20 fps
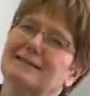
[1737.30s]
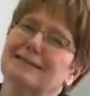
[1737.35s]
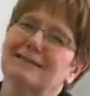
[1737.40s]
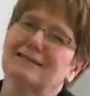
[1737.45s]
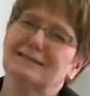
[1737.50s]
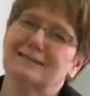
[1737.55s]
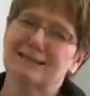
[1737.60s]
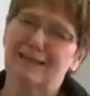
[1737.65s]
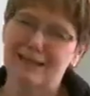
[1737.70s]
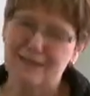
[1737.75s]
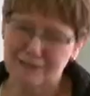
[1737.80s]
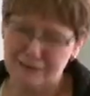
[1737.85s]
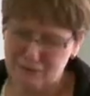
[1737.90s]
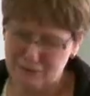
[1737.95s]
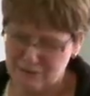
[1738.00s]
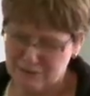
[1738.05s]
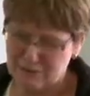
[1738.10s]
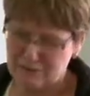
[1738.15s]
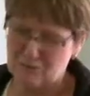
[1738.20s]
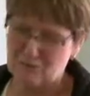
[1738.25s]
and it's like
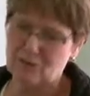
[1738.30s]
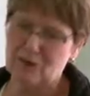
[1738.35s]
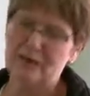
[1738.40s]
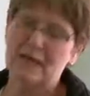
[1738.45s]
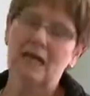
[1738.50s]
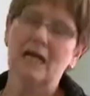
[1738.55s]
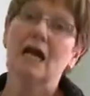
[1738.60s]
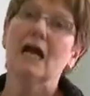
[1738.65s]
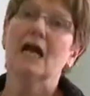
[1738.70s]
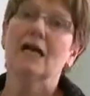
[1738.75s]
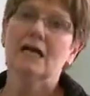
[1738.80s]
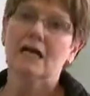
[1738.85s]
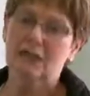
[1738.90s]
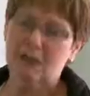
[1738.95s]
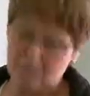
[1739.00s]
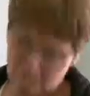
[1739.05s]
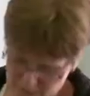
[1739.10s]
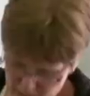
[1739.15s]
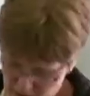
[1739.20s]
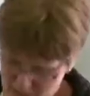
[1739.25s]
2 in the morning, and
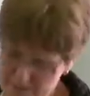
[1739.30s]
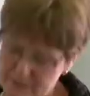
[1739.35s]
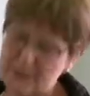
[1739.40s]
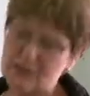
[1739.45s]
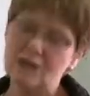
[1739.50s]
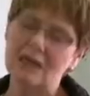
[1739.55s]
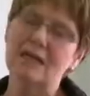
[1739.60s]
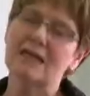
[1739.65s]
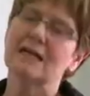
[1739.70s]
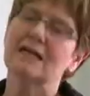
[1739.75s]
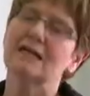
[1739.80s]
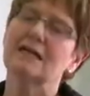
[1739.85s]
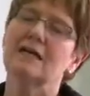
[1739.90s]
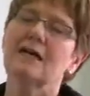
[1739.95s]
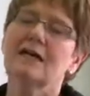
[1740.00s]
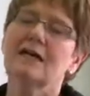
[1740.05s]
you're bobbing your head,